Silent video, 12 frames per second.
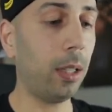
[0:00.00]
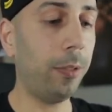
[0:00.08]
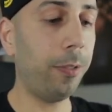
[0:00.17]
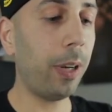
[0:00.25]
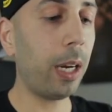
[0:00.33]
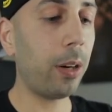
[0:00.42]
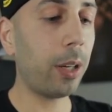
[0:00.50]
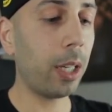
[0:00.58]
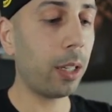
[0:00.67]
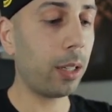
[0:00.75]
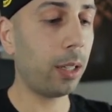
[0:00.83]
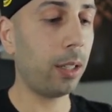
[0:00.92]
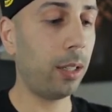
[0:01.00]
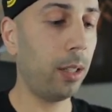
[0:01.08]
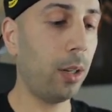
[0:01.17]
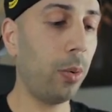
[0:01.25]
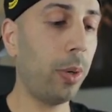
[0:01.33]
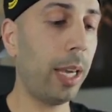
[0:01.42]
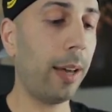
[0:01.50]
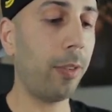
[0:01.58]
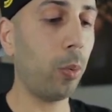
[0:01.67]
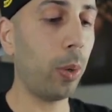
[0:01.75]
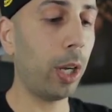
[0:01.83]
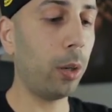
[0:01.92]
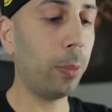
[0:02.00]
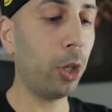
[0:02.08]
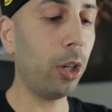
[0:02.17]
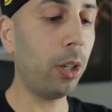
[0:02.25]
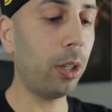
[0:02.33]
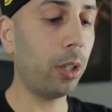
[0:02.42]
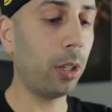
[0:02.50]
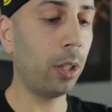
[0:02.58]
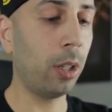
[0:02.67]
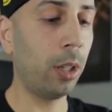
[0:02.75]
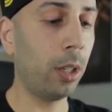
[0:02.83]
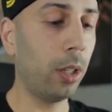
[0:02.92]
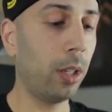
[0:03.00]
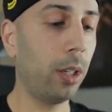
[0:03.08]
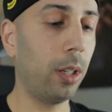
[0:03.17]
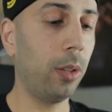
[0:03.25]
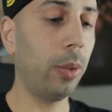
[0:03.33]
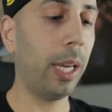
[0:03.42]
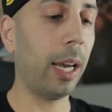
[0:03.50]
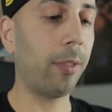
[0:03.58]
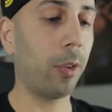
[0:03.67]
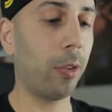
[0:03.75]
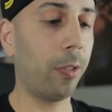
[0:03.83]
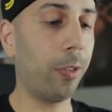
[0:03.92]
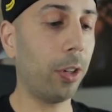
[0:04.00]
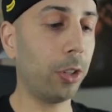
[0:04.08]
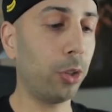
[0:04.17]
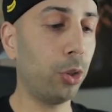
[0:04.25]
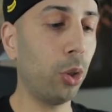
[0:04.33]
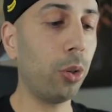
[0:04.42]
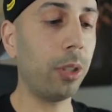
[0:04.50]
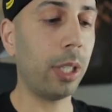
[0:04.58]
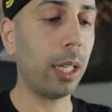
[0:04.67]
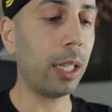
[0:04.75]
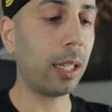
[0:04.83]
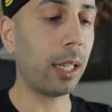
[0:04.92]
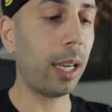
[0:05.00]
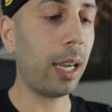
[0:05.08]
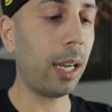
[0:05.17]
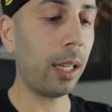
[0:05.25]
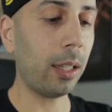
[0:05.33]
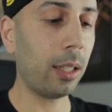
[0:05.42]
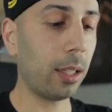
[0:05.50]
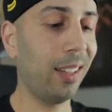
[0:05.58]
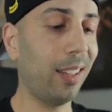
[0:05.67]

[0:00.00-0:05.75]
Clefairy, we have a Wailmer, we have a Reverse Joltik, and